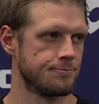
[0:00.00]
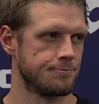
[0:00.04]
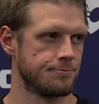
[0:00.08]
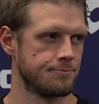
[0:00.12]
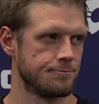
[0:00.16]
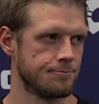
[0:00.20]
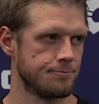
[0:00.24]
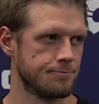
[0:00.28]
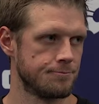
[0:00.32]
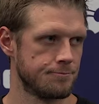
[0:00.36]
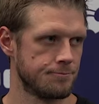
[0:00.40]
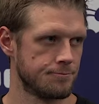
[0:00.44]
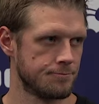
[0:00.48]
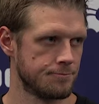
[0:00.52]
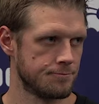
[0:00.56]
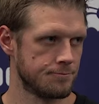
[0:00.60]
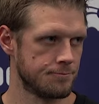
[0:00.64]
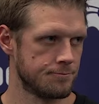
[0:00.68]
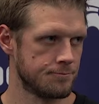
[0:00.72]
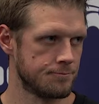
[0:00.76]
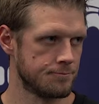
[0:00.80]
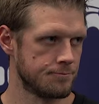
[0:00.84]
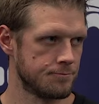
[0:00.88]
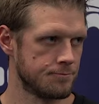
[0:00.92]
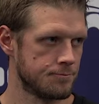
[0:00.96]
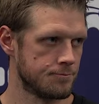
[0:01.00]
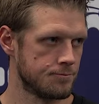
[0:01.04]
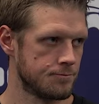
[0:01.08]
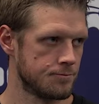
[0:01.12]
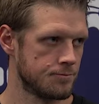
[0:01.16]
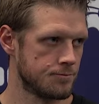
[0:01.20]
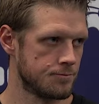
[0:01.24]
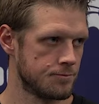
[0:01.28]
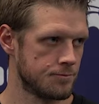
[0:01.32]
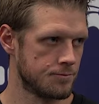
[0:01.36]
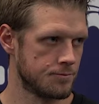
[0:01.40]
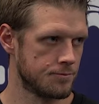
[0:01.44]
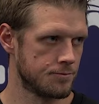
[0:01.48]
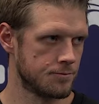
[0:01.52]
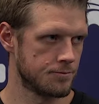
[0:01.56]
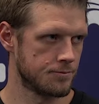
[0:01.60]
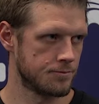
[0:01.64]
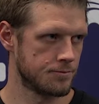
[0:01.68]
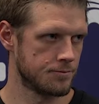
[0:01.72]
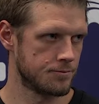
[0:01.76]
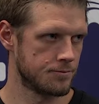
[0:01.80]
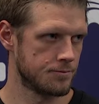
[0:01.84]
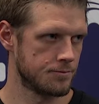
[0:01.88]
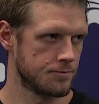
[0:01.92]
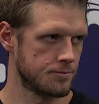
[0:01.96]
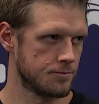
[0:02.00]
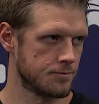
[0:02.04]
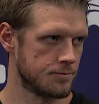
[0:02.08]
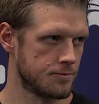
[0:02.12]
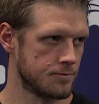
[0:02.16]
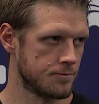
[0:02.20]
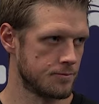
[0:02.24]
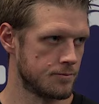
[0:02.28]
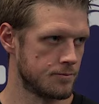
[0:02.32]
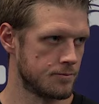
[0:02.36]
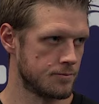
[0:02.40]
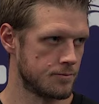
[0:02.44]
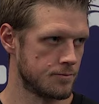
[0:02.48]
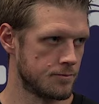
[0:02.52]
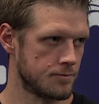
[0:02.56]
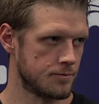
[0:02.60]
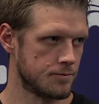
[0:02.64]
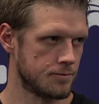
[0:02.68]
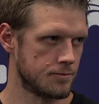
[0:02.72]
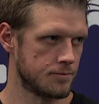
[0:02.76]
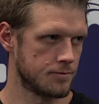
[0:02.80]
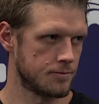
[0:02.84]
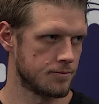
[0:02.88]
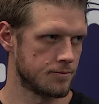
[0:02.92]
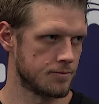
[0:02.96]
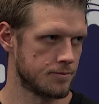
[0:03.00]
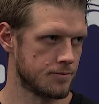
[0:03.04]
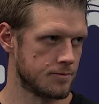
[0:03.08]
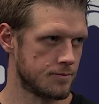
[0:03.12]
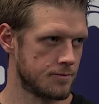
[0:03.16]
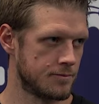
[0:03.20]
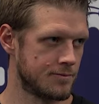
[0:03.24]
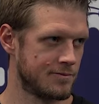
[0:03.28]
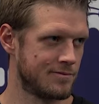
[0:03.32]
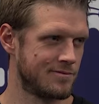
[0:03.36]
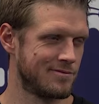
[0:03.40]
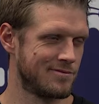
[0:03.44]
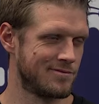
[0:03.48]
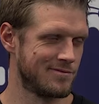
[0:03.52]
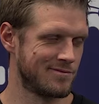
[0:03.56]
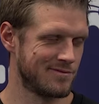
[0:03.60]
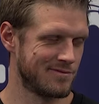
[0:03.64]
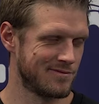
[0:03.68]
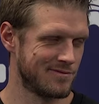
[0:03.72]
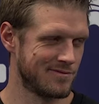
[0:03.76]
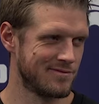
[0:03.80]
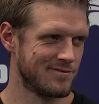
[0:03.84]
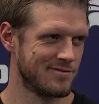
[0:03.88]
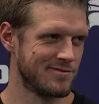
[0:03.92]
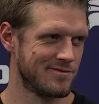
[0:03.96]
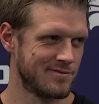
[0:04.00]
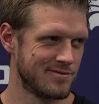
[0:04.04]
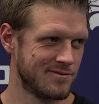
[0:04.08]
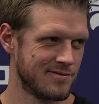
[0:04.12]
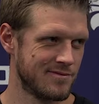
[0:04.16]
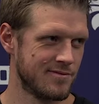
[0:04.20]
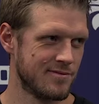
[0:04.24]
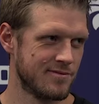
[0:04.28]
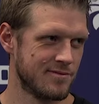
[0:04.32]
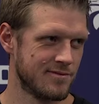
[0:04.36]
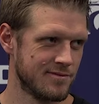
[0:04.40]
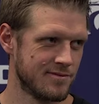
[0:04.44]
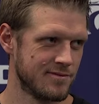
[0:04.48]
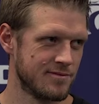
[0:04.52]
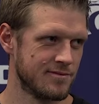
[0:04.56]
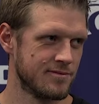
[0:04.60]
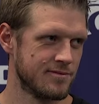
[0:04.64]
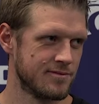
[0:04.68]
But one of those things that did go right was Keegan Johnson finally was a part of the game.